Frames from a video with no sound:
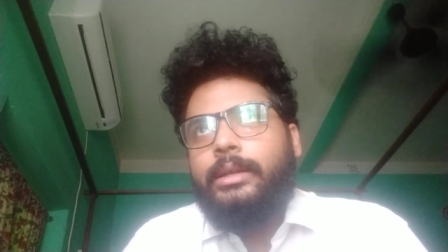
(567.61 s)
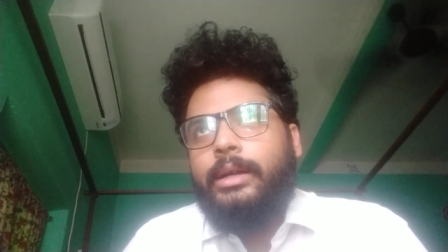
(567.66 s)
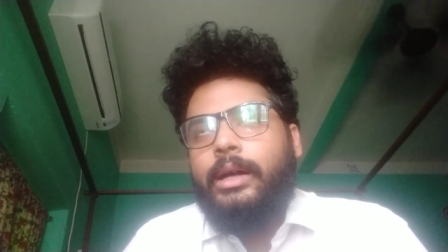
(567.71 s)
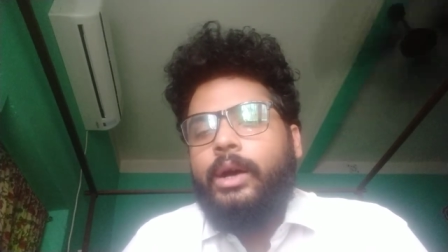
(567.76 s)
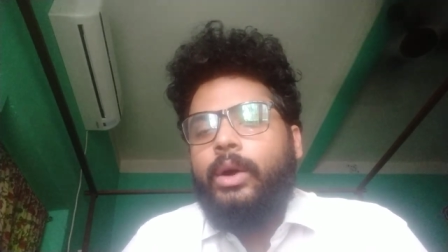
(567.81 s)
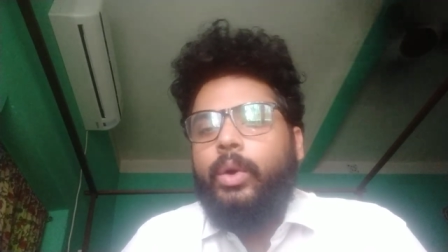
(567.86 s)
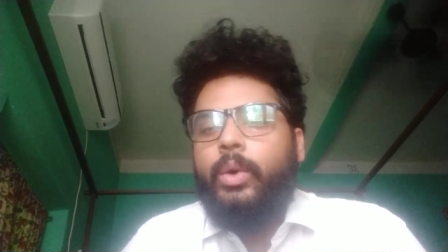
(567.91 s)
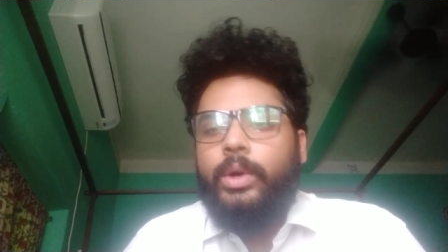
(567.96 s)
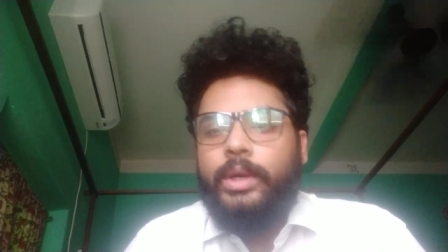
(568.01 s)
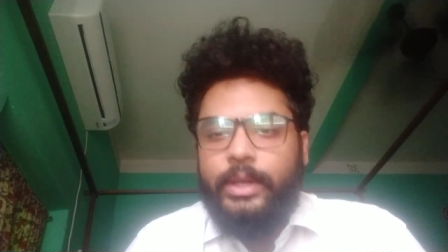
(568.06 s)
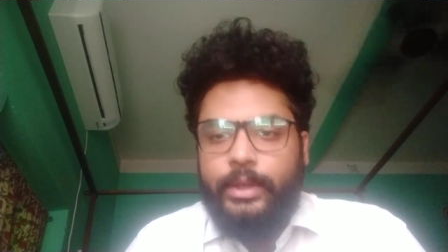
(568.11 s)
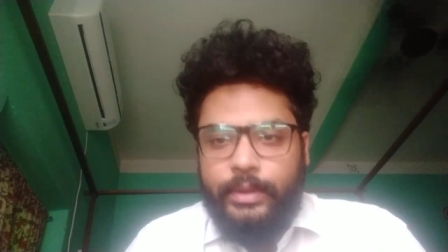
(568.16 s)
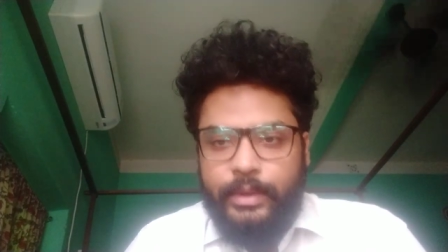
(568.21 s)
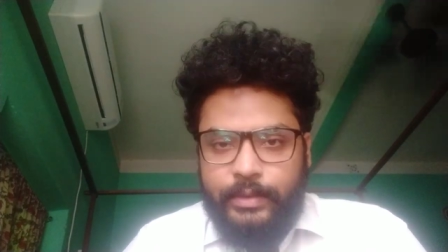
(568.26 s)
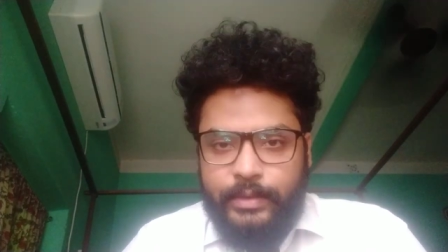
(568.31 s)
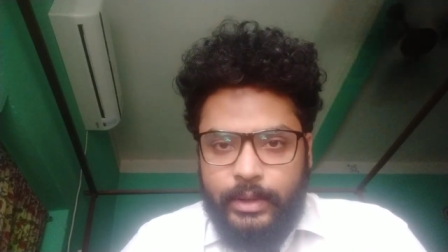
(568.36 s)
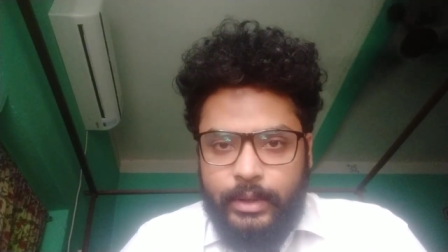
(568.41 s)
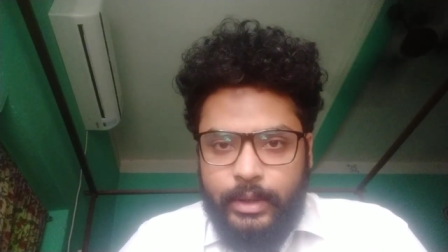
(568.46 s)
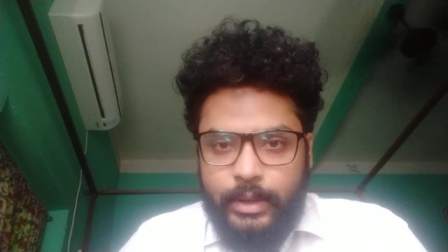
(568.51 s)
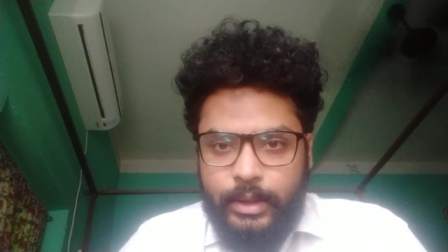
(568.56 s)
a holy
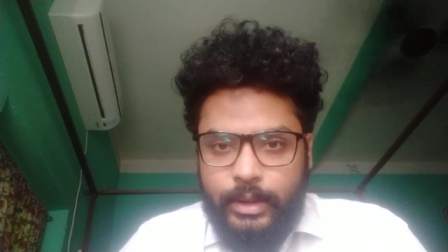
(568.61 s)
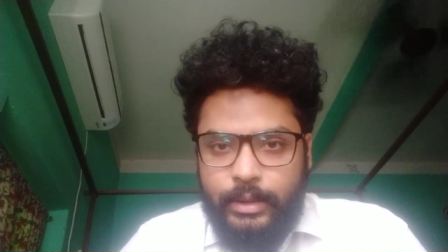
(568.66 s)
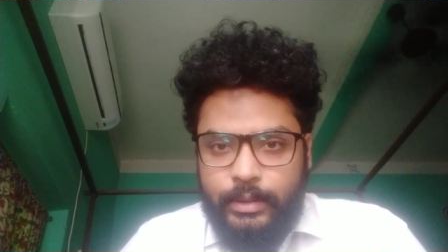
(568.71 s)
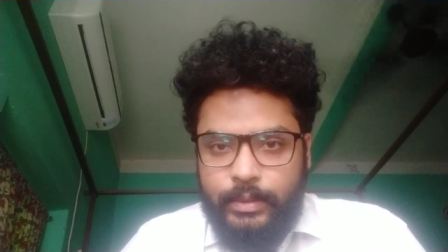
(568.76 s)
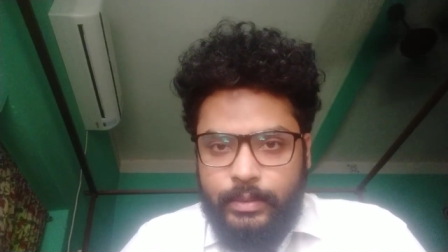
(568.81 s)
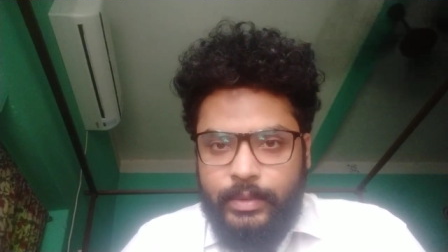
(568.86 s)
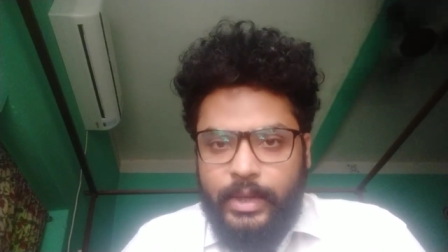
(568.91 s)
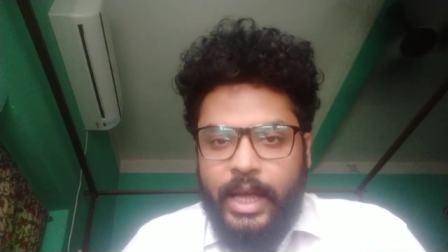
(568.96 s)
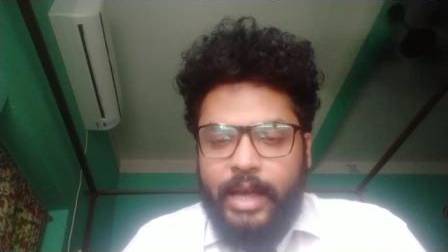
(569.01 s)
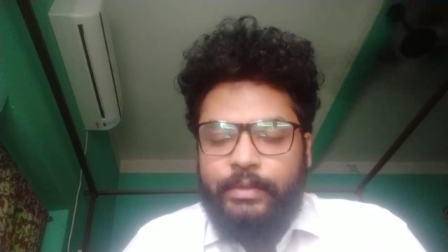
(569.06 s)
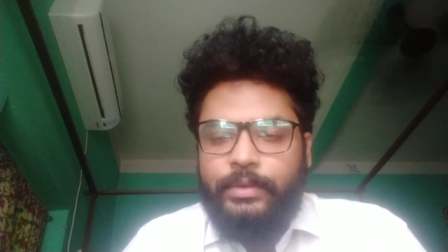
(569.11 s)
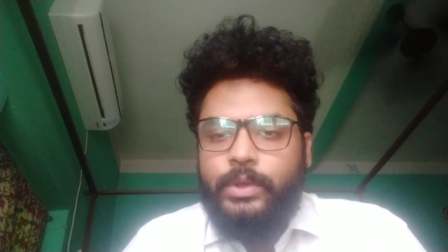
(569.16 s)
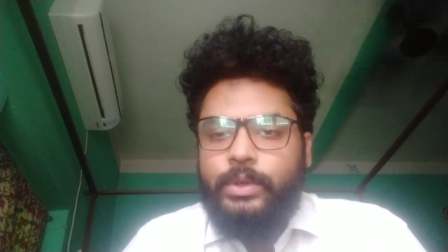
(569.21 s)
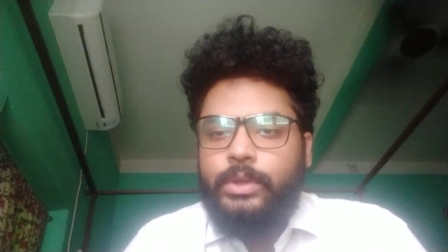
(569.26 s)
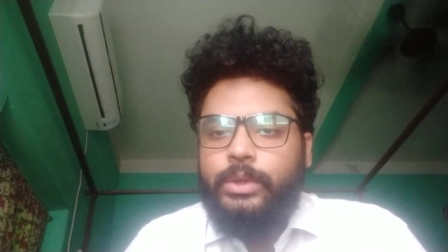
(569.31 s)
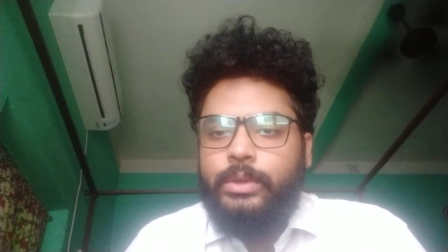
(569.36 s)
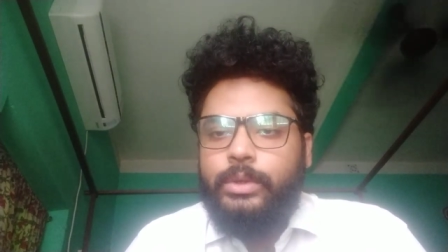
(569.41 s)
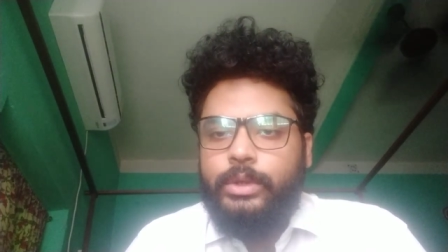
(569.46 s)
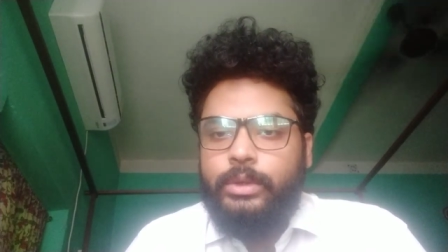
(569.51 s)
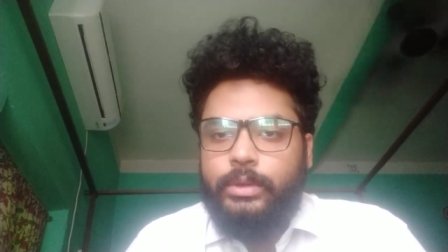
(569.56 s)
river we have to
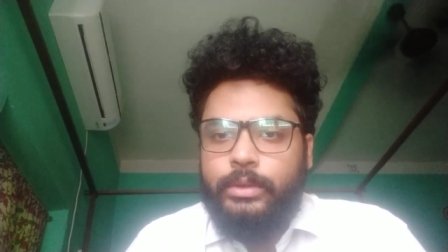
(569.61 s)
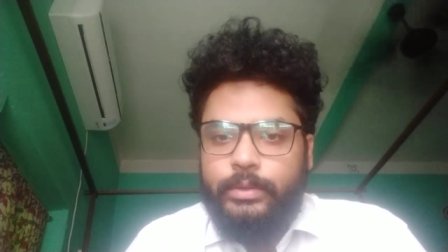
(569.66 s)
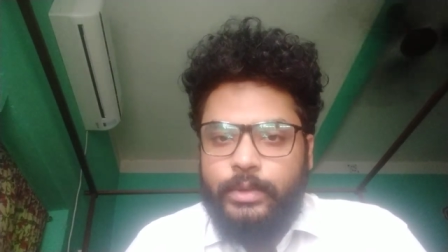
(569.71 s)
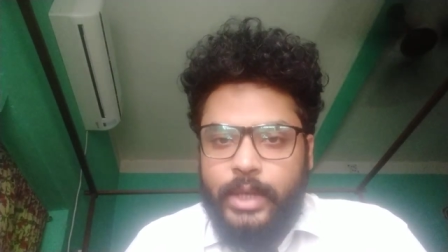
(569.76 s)
we,